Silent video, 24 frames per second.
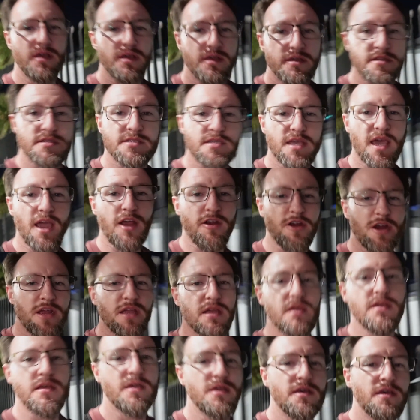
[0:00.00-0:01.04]
It's scary
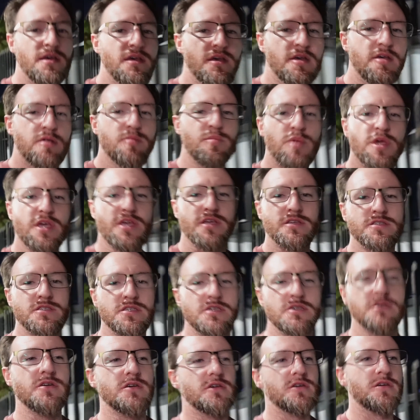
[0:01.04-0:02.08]
because
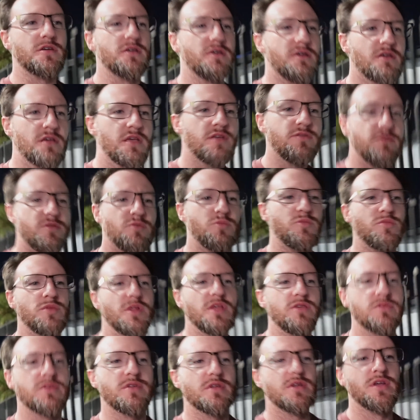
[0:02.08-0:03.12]

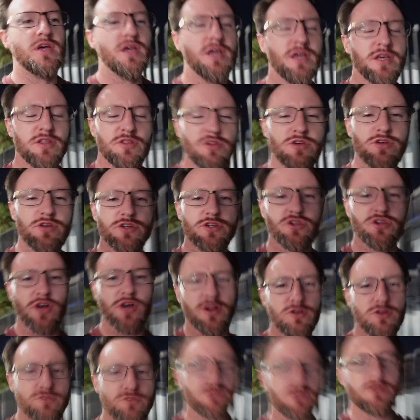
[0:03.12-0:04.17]
even though you try
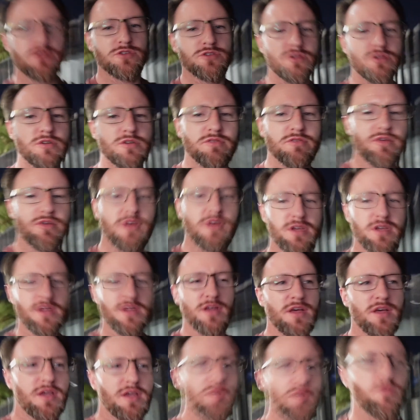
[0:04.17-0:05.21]
not to, you sort of
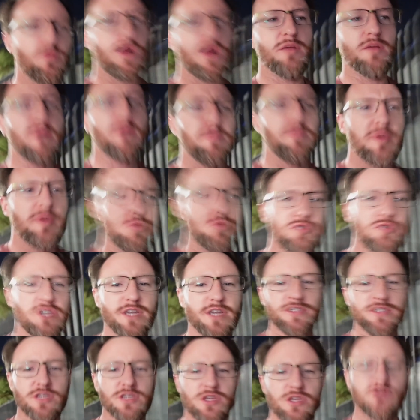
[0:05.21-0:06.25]
worry about people
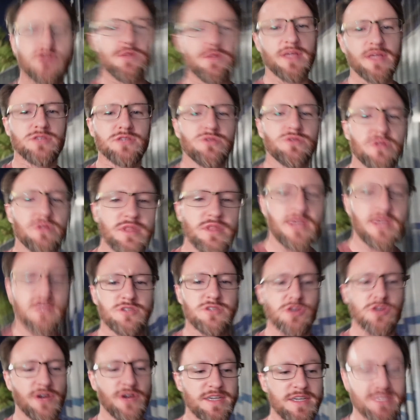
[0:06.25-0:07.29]
judging you and that sort of thing.
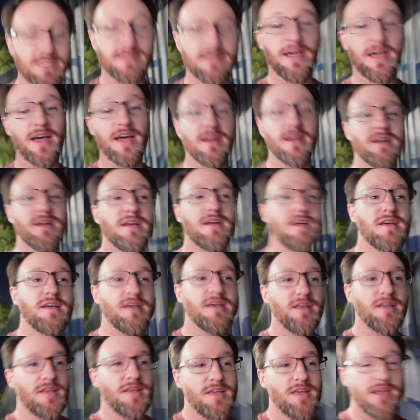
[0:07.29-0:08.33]
So I did that.
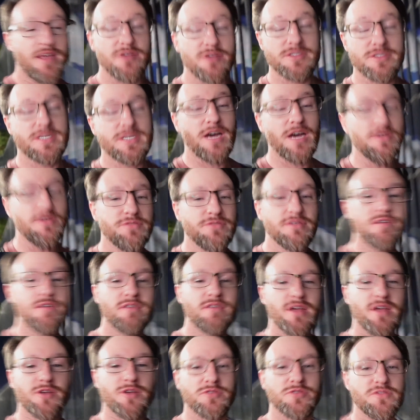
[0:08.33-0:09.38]
It was tough
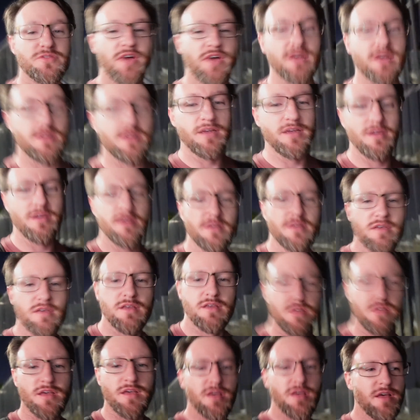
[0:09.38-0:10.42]
and it was fun.
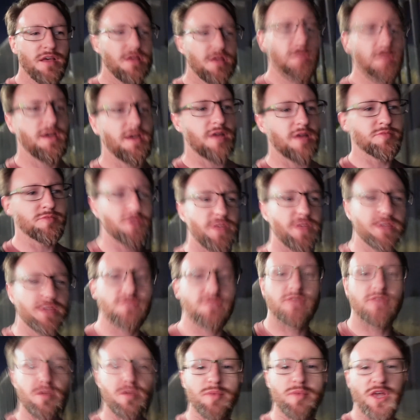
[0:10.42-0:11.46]
So thanks
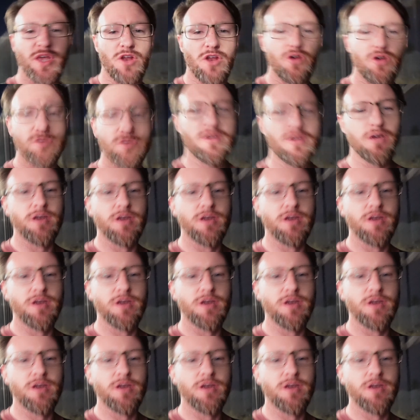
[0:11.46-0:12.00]
for coming along.